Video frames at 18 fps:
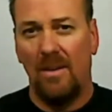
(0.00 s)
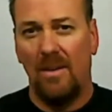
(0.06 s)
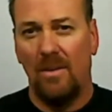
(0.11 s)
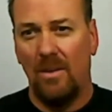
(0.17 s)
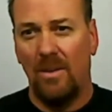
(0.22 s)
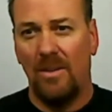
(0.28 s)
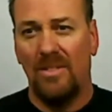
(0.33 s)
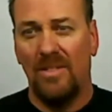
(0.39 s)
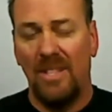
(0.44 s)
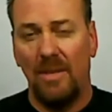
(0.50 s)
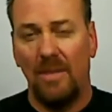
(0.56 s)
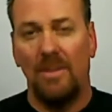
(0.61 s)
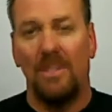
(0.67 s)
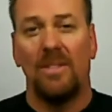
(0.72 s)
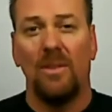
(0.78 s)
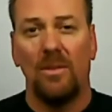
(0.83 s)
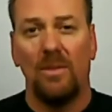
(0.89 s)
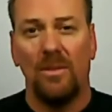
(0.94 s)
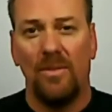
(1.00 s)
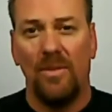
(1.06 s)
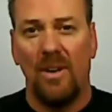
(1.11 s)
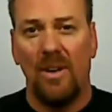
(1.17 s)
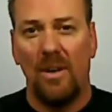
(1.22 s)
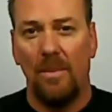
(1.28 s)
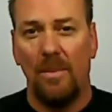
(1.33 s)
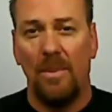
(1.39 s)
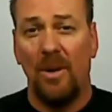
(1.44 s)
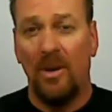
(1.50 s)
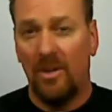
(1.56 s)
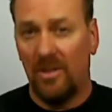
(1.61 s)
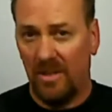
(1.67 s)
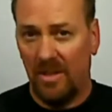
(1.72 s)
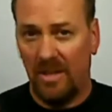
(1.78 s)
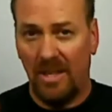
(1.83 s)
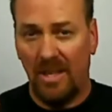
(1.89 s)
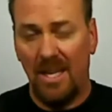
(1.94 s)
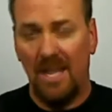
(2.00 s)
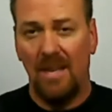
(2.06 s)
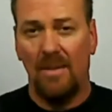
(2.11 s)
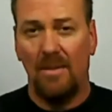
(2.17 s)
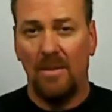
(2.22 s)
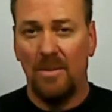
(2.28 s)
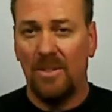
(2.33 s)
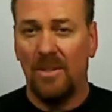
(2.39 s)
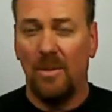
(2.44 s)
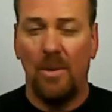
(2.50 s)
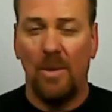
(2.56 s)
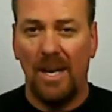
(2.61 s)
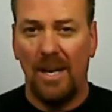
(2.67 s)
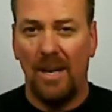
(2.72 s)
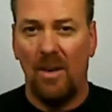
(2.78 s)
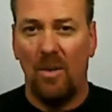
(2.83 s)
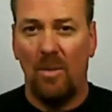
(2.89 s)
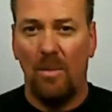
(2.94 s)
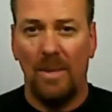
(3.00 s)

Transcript: or seen results from personally from someone I know.